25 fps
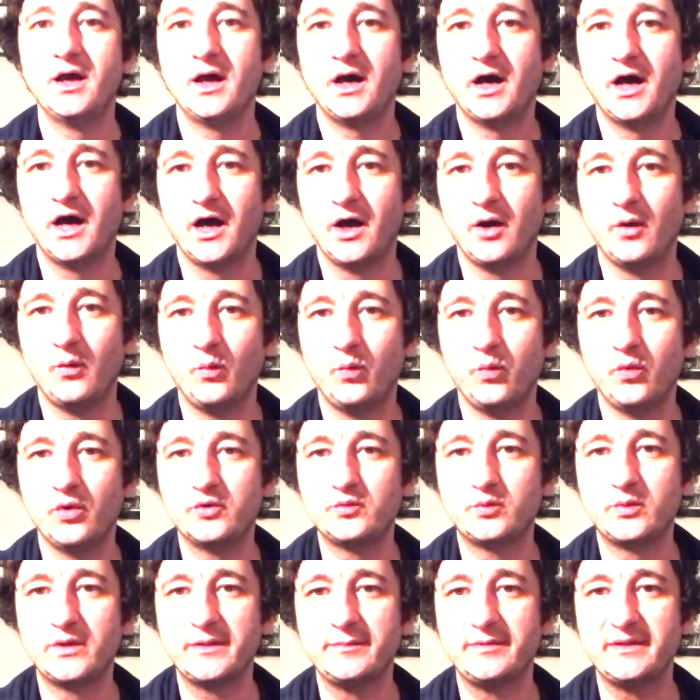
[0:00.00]

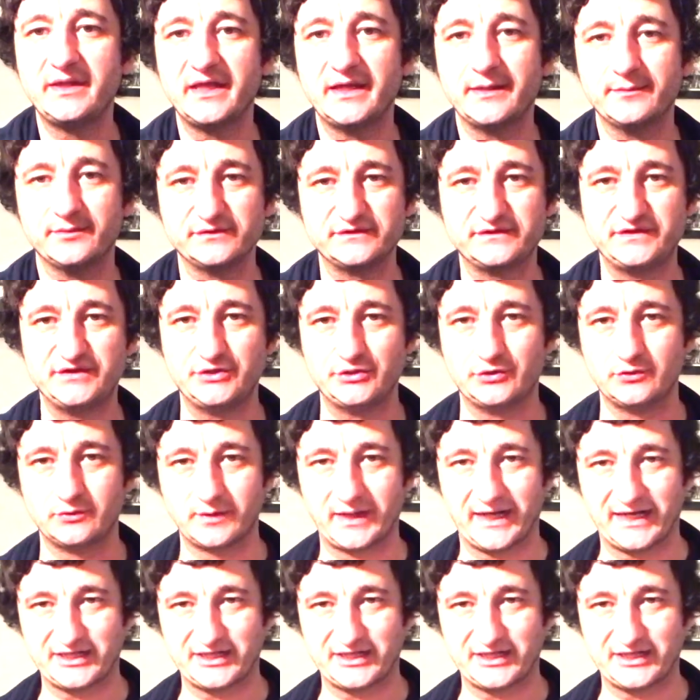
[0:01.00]
would we be able to